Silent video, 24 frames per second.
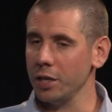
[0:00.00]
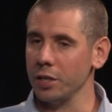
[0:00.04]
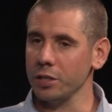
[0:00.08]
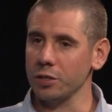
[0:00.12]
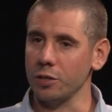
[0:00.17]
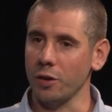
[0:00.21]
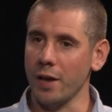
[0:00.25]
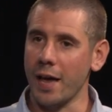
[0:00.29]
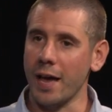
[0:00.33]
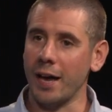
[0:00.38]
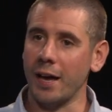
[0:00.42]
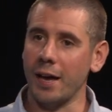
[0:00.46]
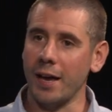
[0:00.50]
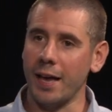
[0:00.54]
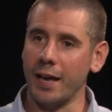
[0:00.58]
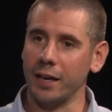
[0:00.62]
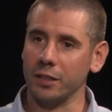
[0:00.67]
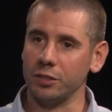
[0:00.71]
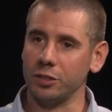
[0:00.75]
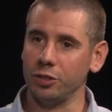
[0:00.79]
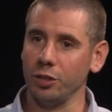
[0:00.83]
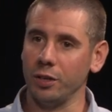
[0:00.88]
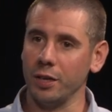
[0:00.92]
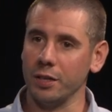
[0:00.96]
So our
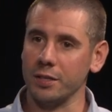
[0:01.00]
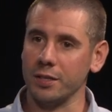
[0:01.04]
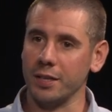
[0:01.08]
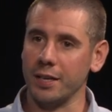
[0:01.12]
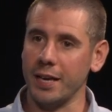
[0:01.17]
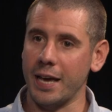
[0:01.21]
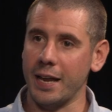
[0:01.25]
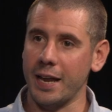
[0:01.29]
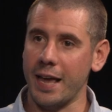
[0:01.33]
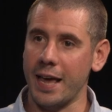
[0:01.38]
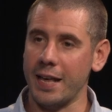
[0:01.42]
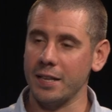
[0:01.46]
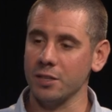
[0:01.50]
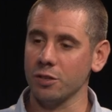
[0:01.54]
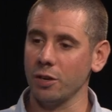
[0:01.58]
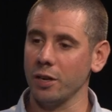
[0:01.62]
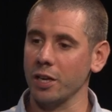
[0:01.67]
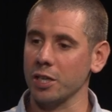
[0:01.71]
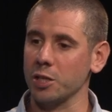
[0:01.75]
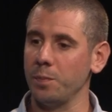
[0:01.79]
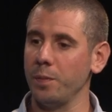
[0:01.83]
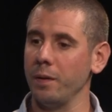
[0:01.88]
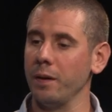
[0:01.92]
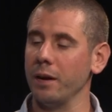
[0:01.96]
students get hands-on
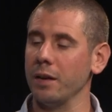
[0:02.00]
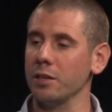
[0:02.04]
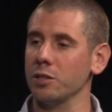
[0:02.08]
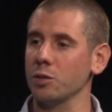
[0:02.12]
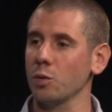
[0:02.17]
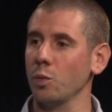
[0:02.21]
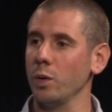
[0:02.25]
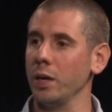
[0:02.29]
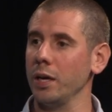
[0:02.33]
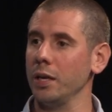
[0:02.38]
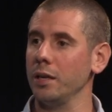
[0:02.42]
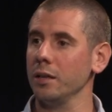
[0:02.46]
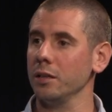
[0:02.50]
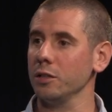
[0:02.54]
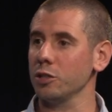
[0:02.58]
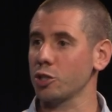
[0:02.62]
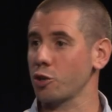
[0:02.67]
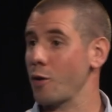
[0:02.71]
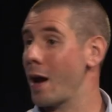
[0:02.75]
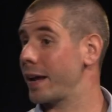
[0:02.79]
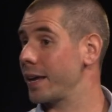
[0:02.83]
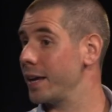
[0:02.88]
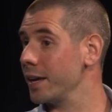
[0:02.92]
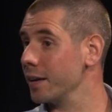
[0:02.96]
experience with
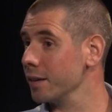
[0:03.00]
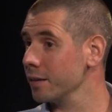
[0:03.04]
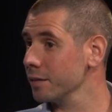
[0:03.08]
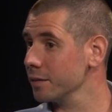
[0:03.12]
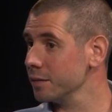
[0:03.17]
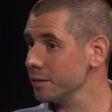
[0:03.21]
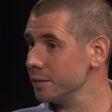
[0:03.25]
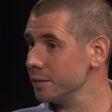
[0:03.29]
tracking,